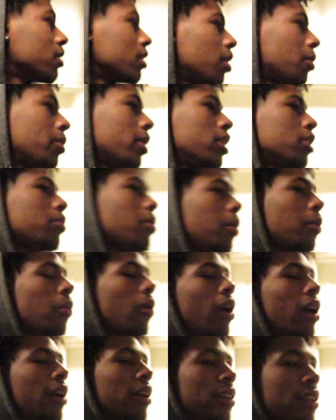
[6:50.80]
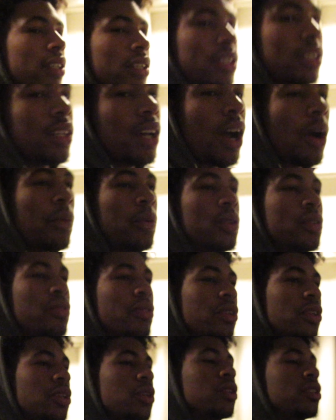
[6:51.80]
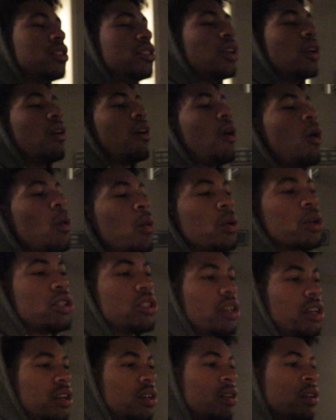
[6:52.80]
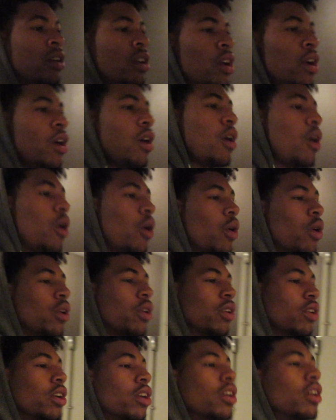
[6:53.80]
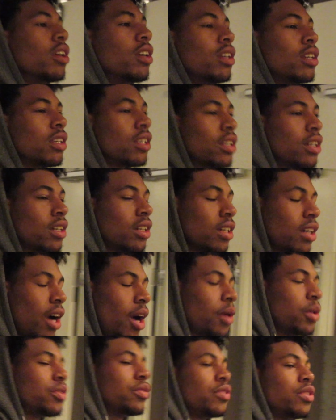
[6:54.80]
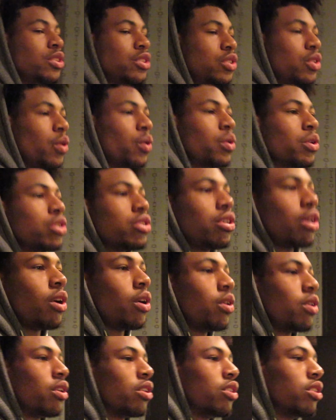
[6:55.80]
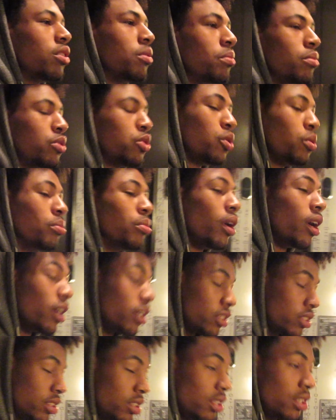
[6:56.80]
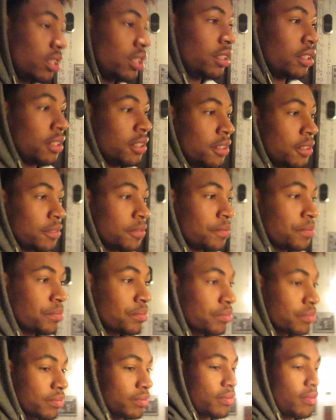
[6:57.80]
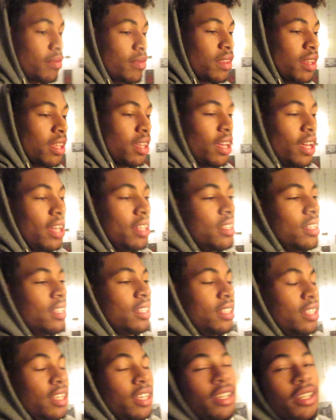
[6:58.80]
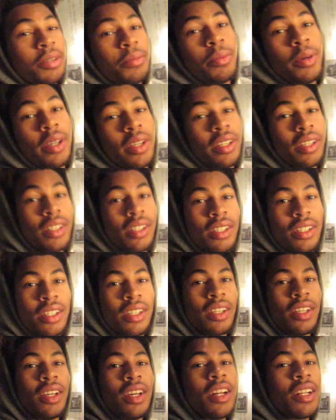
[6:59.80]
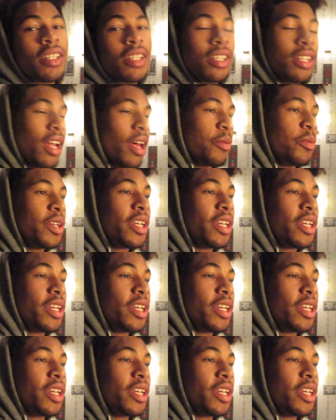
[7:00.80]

Let me explain why. I was finna use the Orajel on her. I was finna use the Orajel on her to brush. Yeah. And then yeah, but but like